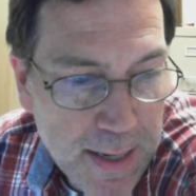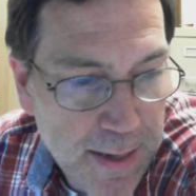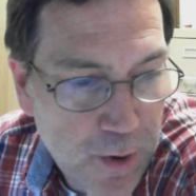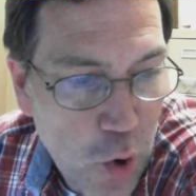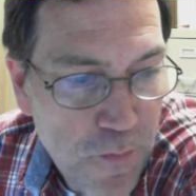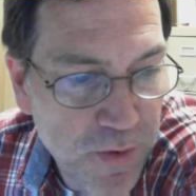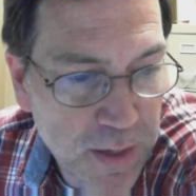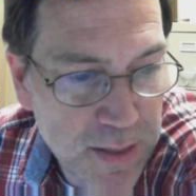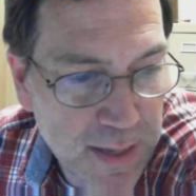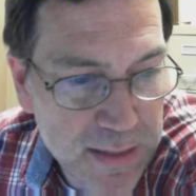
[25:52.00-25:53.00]

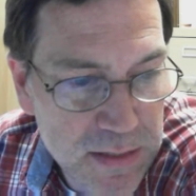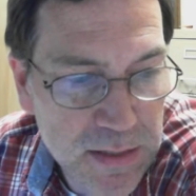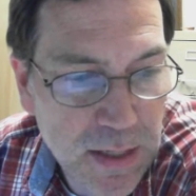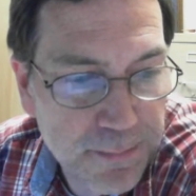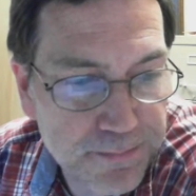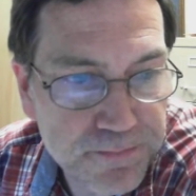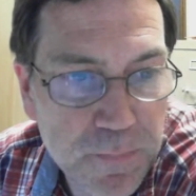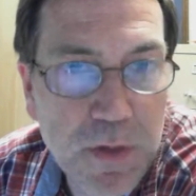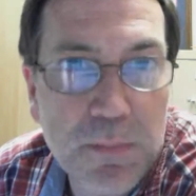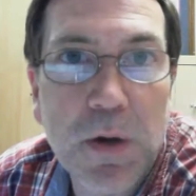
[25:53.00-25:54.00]
Hopefully that's
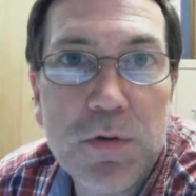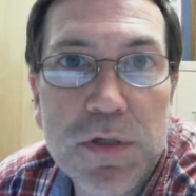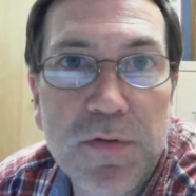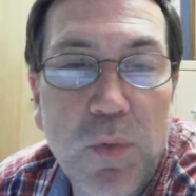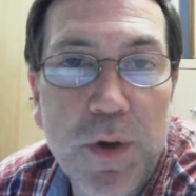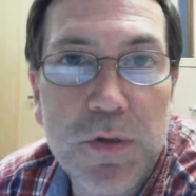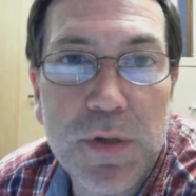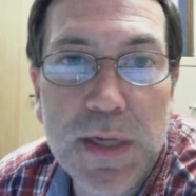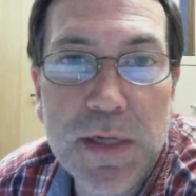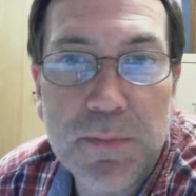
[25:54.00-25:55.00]
the most of what
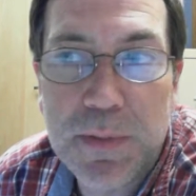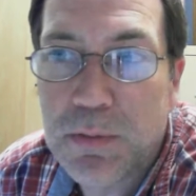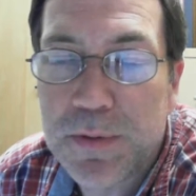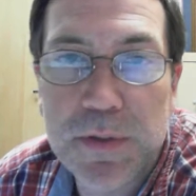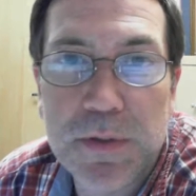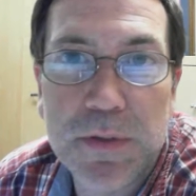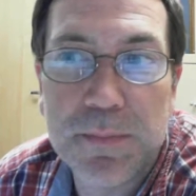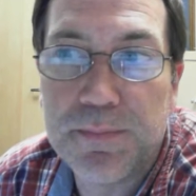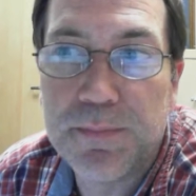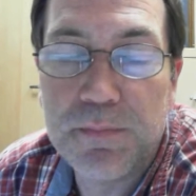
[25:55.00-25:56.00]
you need to be able
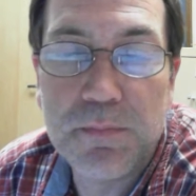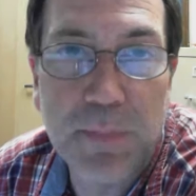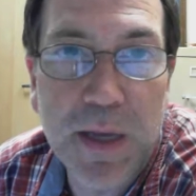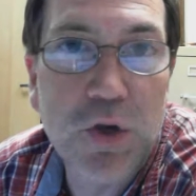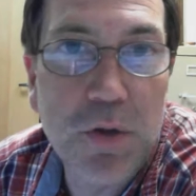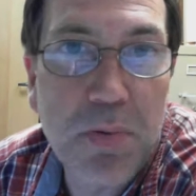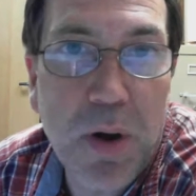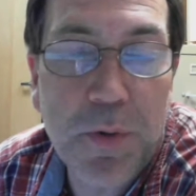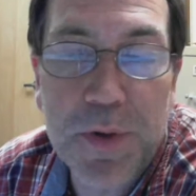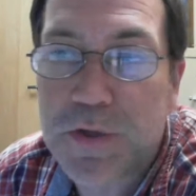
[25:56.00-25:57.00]
to make good
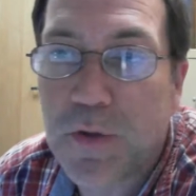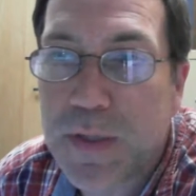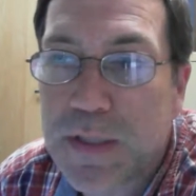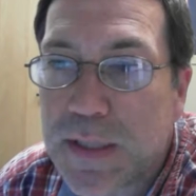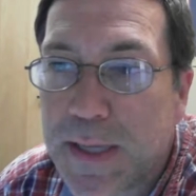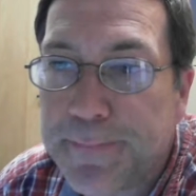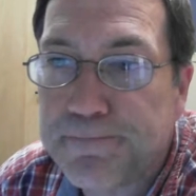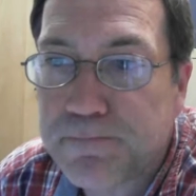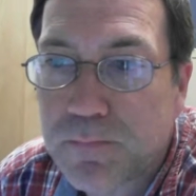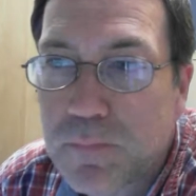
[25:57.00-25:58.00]
progress on this
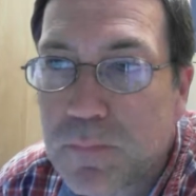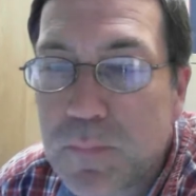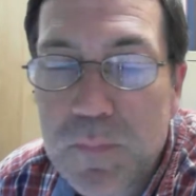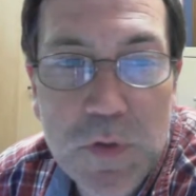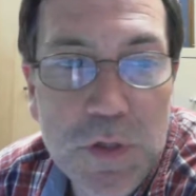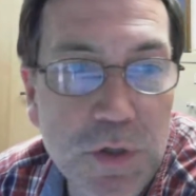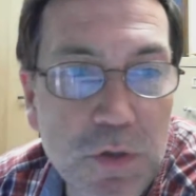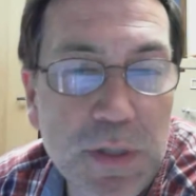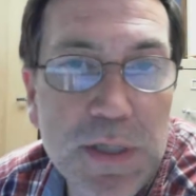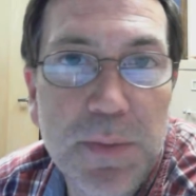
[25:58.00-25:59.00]
thing. So
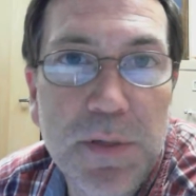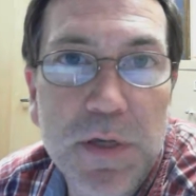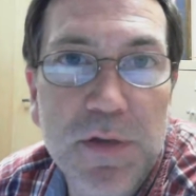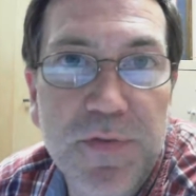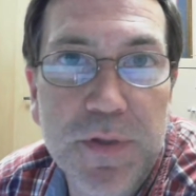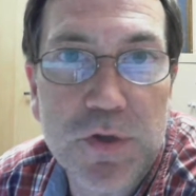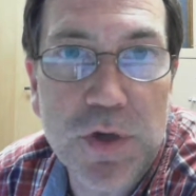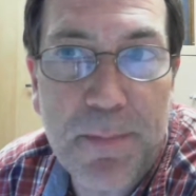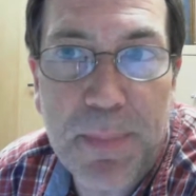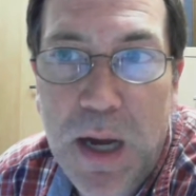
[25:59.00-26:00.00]
you'll need to be looking for the
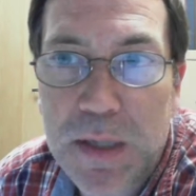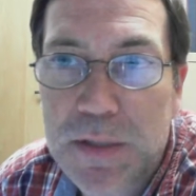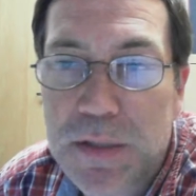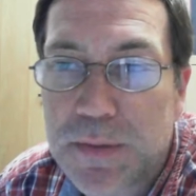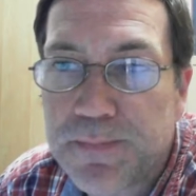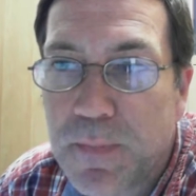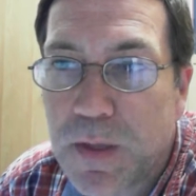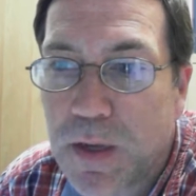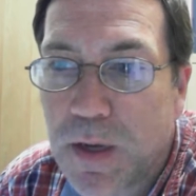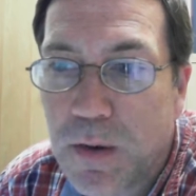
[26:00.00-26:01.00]
Dropbox,
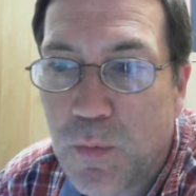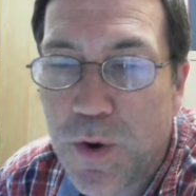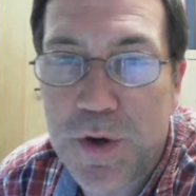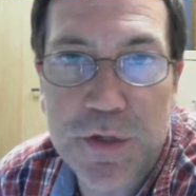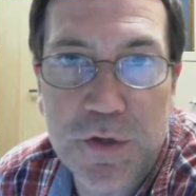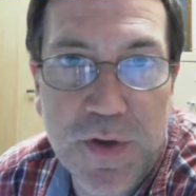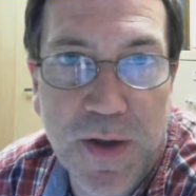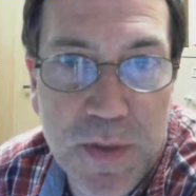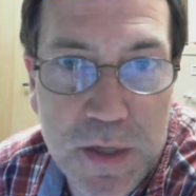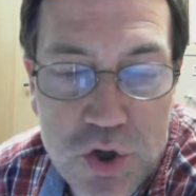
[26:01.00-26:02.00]
where you've
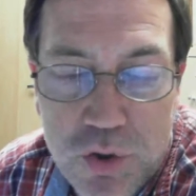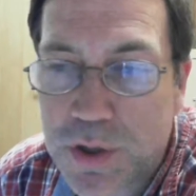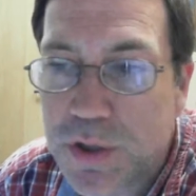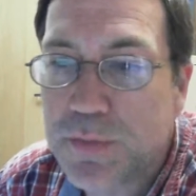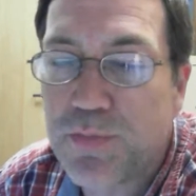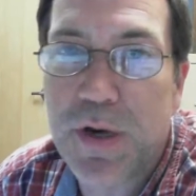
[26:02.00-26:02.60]
got the instructions